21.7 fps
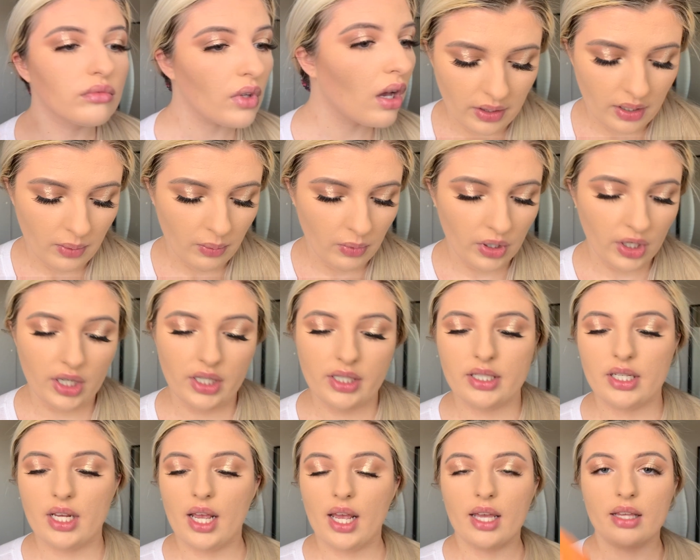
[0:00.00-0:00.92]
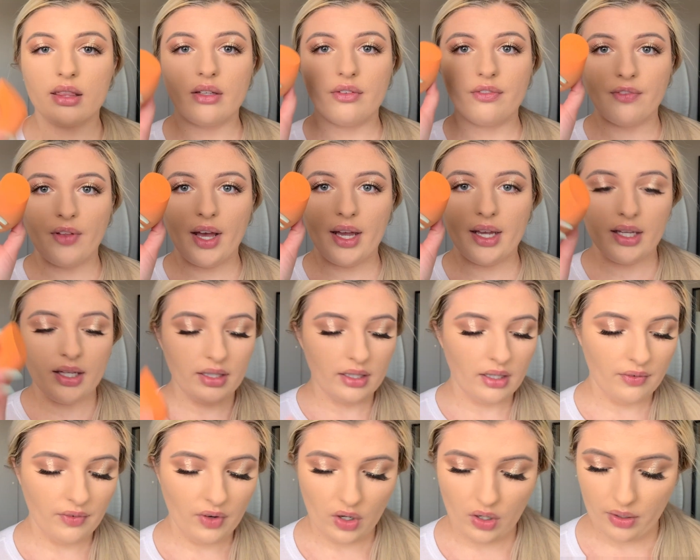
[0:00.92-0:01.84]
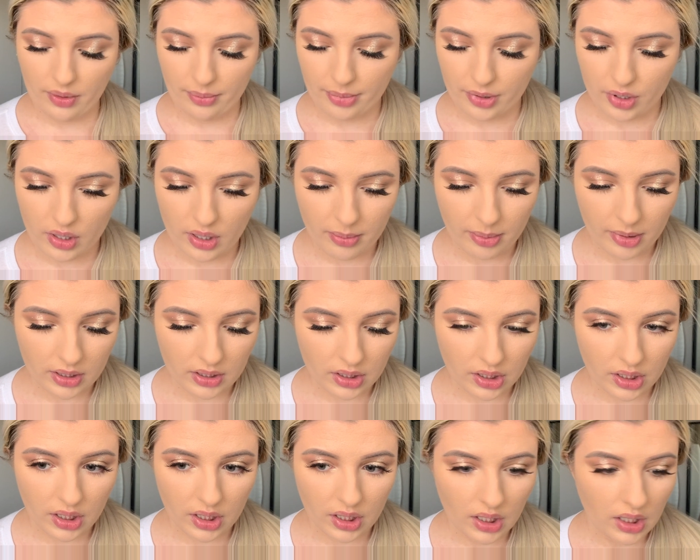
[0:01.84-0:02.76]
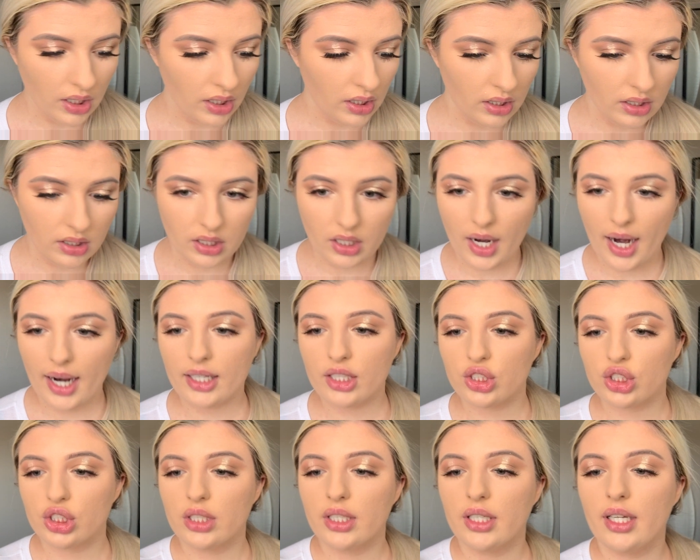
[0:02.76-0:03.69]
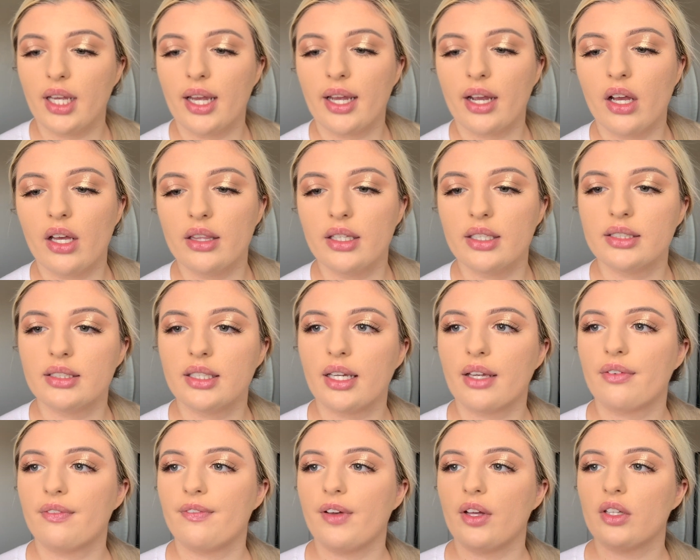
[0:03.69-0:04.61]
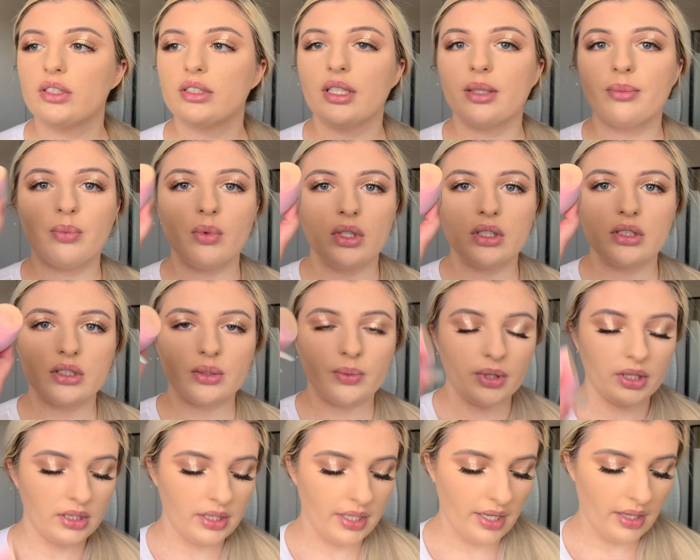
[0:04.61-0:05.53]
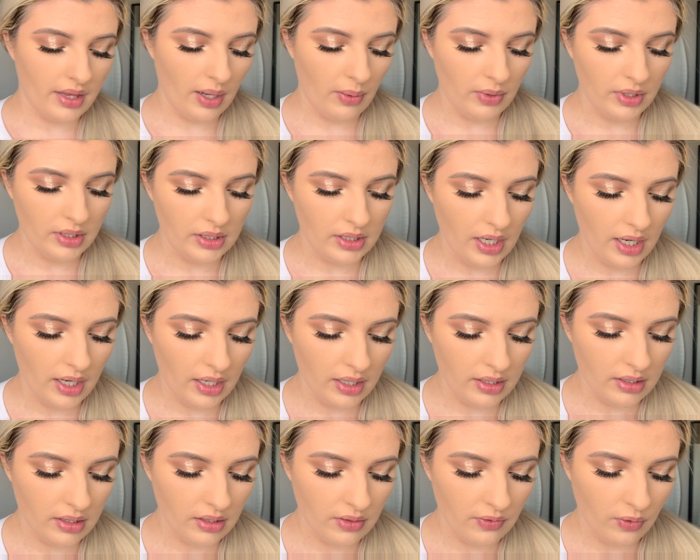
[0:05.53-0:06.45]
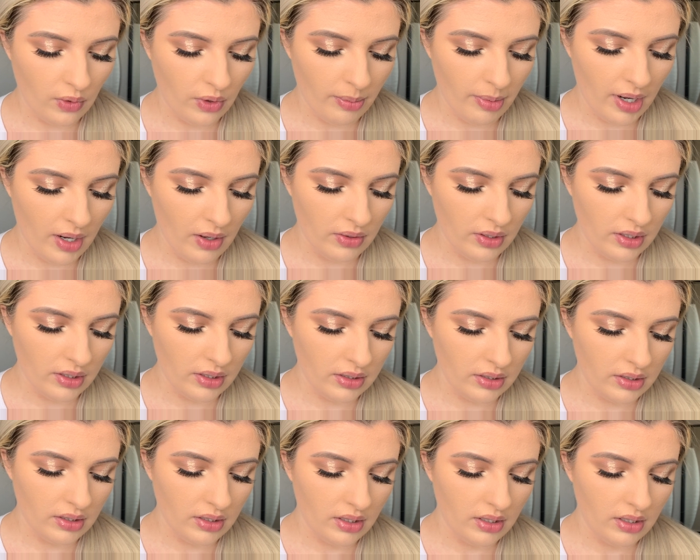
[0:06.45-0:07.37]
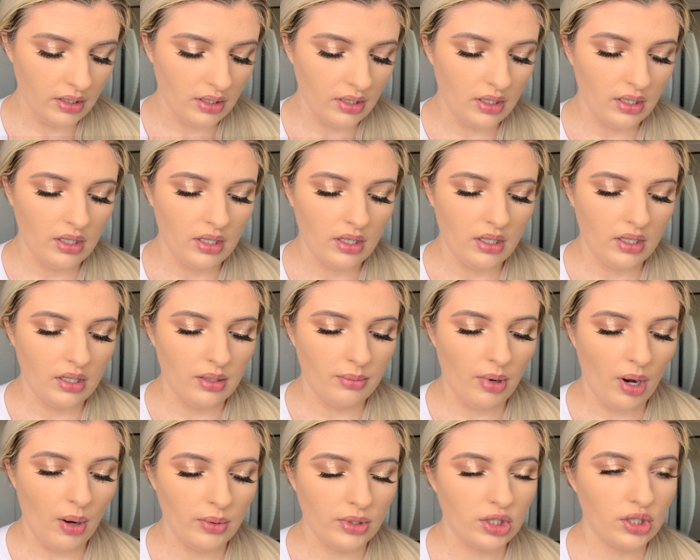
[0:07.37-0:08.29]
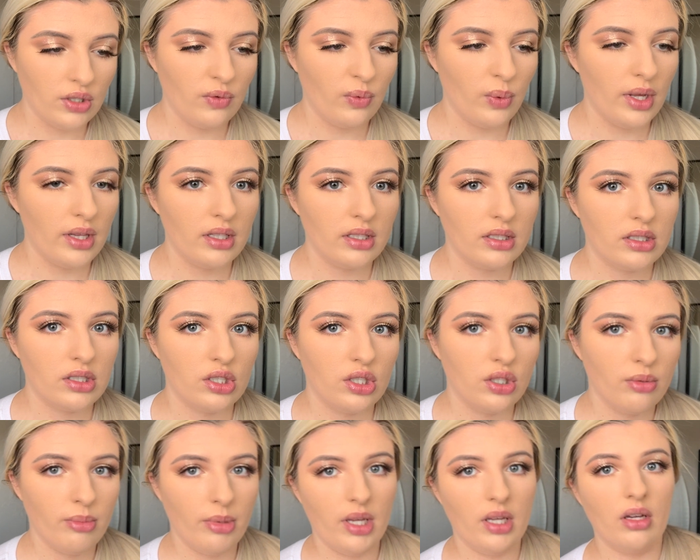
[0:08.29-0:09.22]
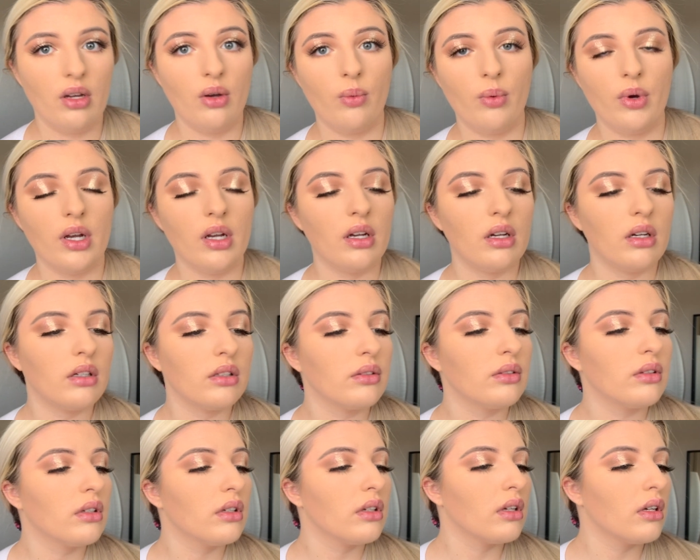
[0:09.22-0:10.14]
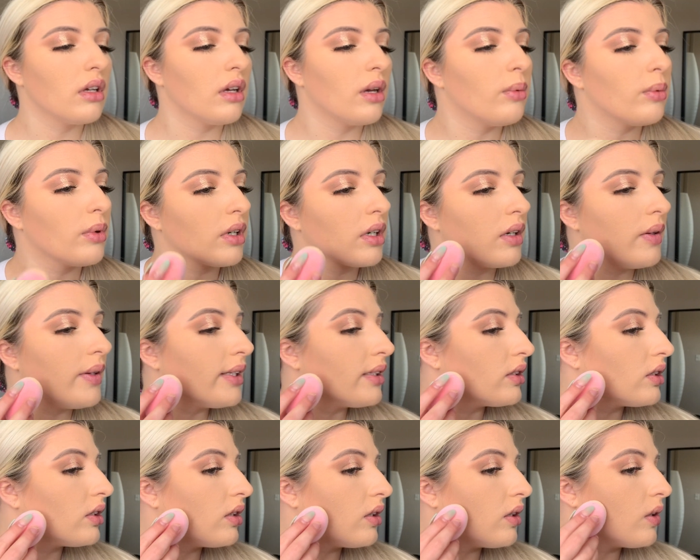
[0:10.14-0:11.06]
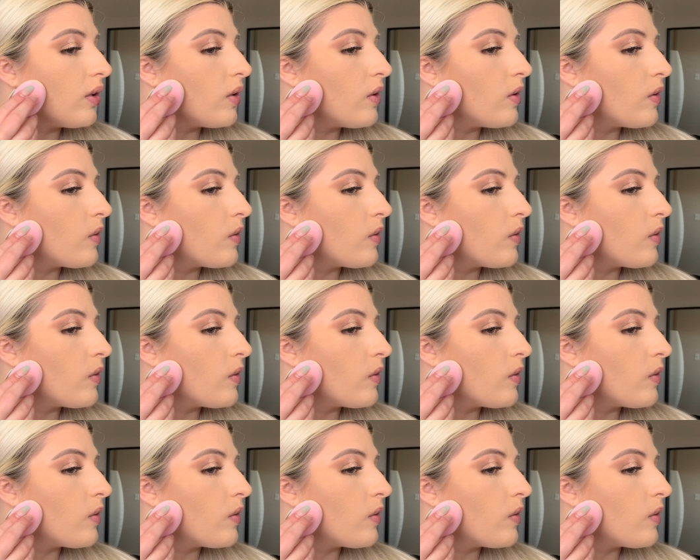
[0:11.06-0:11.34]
And then we're gonna take the flat end of our beauty blender, or actually I got this like felt tip one, so we're gonna take that one instead. I guess it's 4 powders. Probably should have wet this too, but oh well. And we're going to